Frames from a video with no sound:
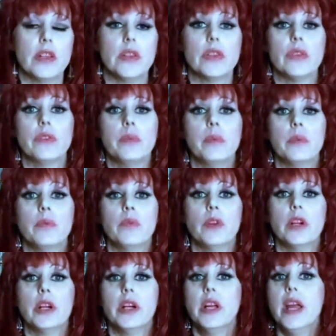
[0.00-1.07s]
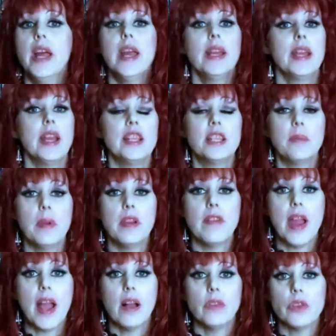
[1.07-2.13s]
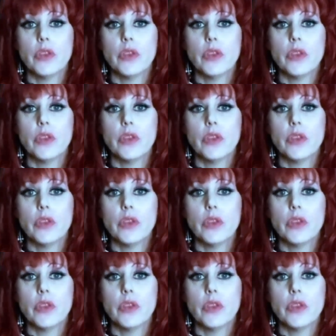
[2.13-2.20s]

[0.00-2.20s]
so it's suitable for kids to be around.